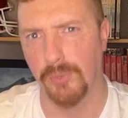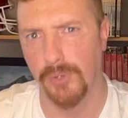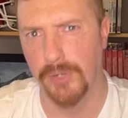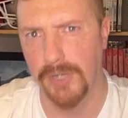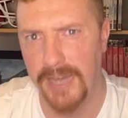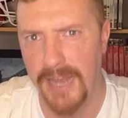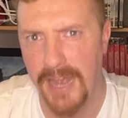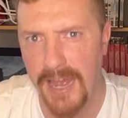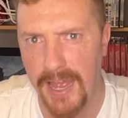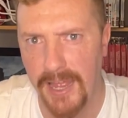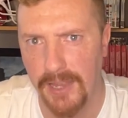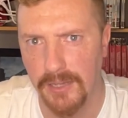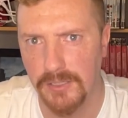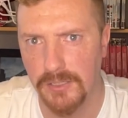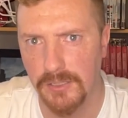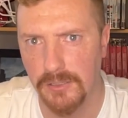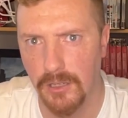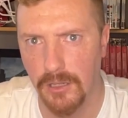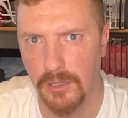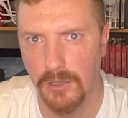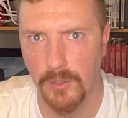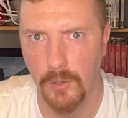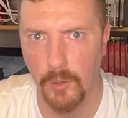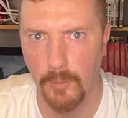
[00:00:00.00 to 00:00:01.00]
react
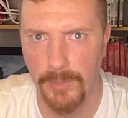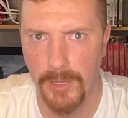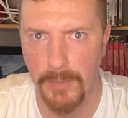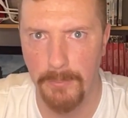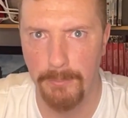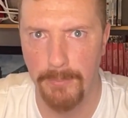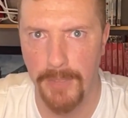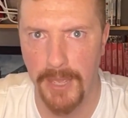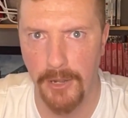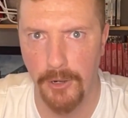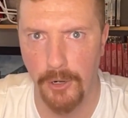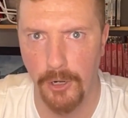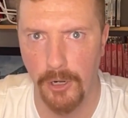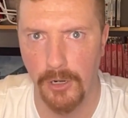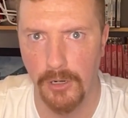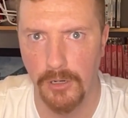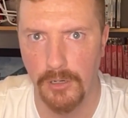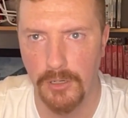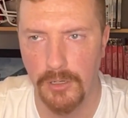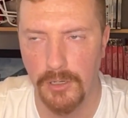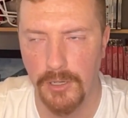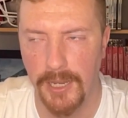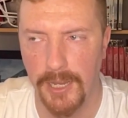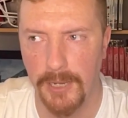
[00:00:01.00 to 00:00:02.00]
a little bit better
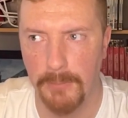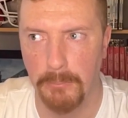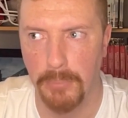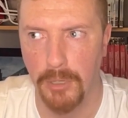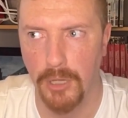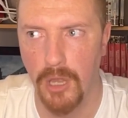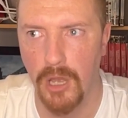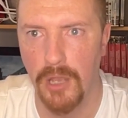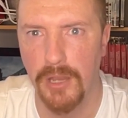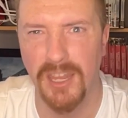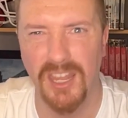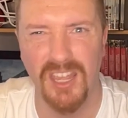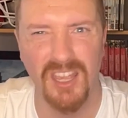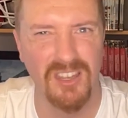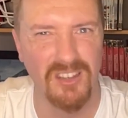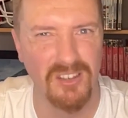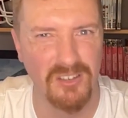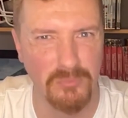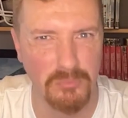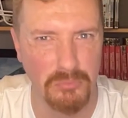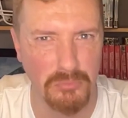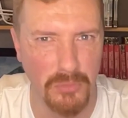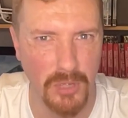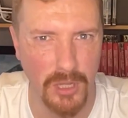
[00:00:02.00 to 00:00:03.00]
and plug
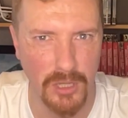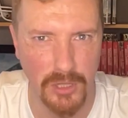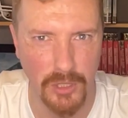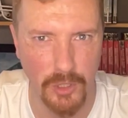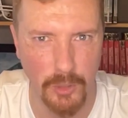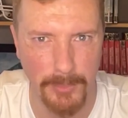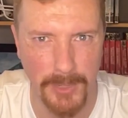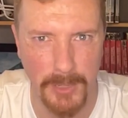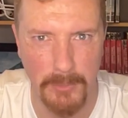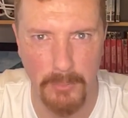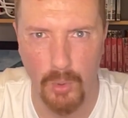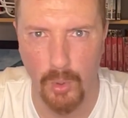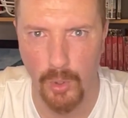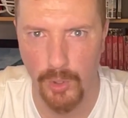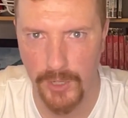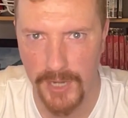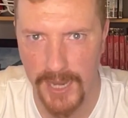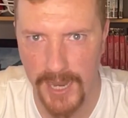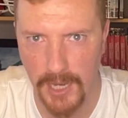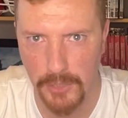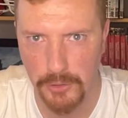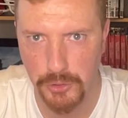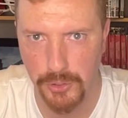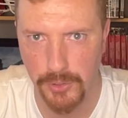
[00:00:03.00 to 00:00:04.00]
in a little bit more
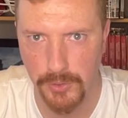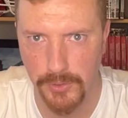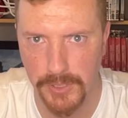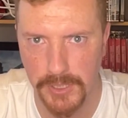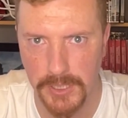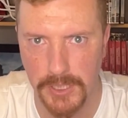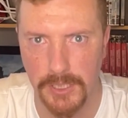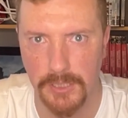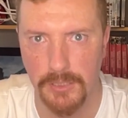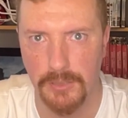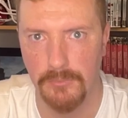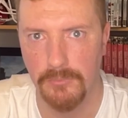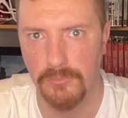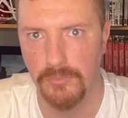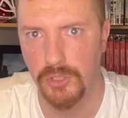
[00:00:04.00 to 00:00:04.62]
naturally